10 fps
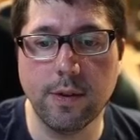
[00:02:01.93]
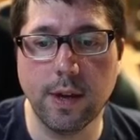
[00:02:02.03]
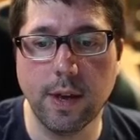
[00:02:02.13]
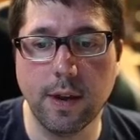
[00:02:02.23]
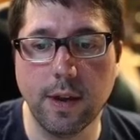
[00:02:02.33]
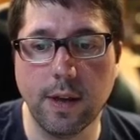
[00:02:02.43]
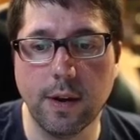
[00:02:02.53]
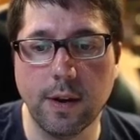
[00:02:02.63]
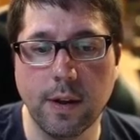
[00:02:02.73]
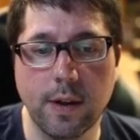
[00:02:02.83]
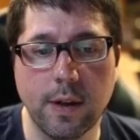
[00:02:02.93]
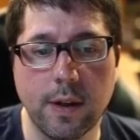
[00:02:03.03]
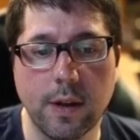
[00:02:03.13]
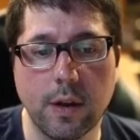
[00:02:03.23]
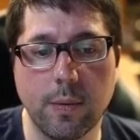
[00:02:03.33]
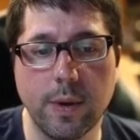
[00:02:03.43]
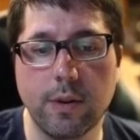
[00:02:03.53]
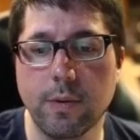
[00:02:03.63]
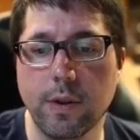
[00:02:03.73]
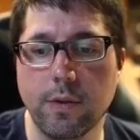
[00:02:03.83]
and here queen to
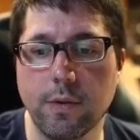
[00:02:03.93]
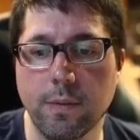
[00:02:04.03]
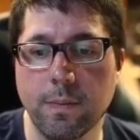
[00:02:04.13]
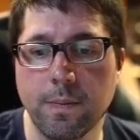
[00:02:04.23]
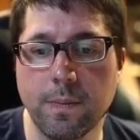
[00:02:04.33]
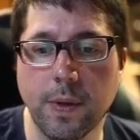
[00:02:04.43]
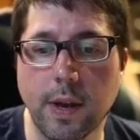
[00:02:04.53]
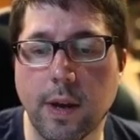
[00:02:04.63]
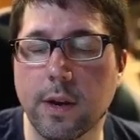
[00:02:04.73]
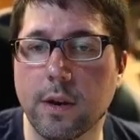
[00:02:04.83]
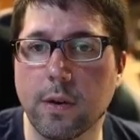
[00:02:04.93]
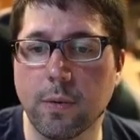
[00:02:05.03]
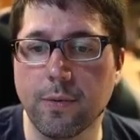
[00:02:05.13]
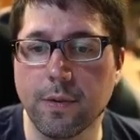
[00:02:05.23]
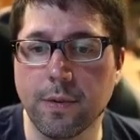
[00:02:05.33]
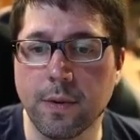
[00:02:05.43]
e2, and line goes on.